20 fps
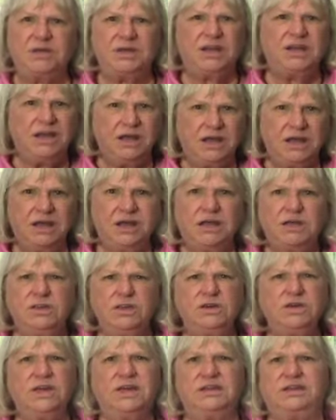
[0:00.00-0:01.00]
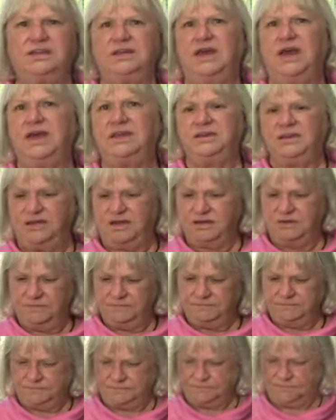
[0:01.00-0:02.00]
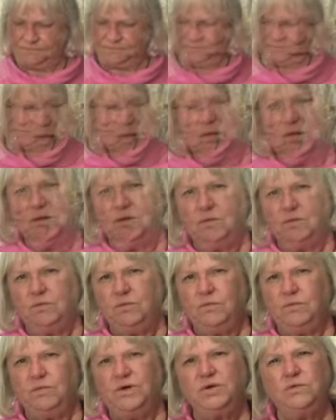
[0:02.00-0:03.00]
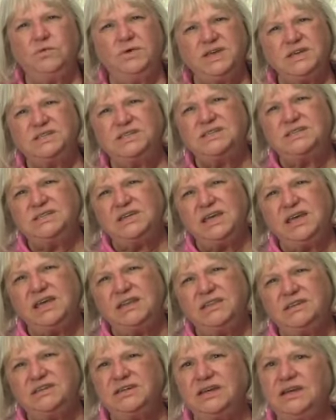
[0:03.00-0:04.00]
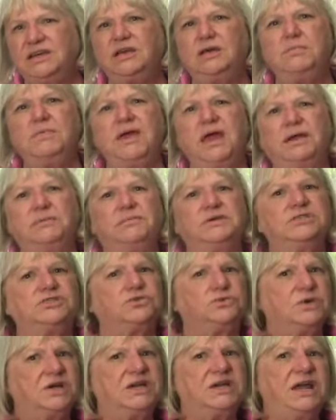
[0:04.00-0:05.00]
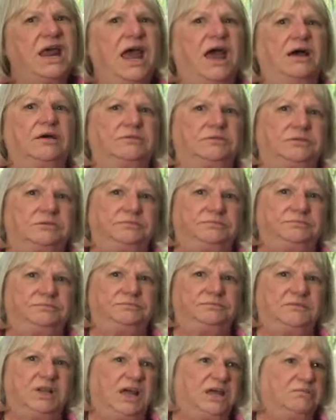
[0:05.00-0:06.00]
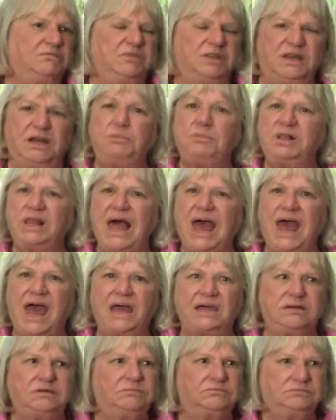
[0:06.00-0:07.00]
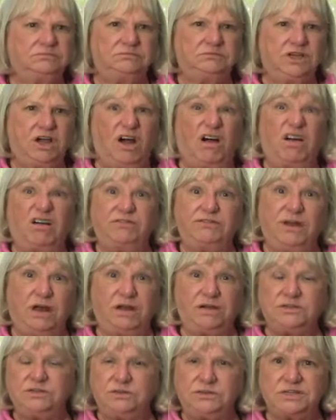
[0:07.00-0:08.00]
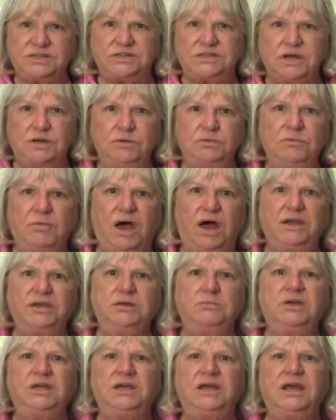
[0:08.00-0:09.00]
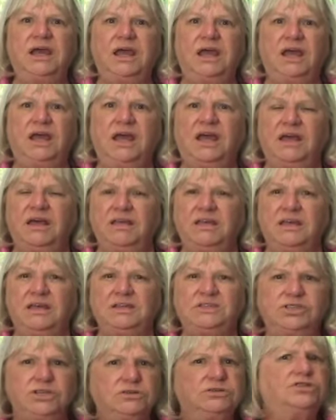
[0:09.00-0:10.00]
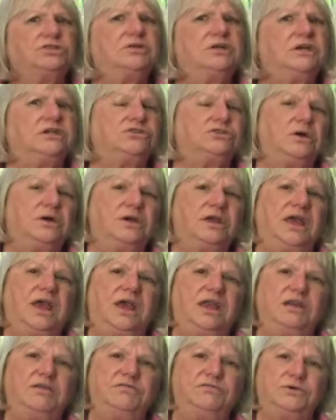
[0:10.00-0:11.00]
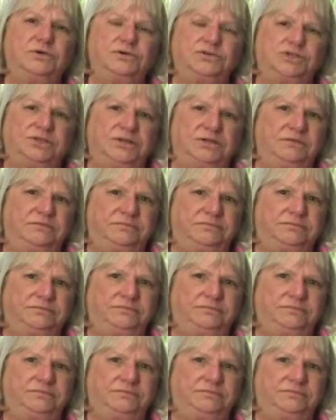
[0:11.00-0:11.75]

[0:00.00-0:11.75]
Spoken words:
but you get the idea. When we see the Ten Commandments written out, like in a plaque carved onto a stone monument, it's usually a truncated version.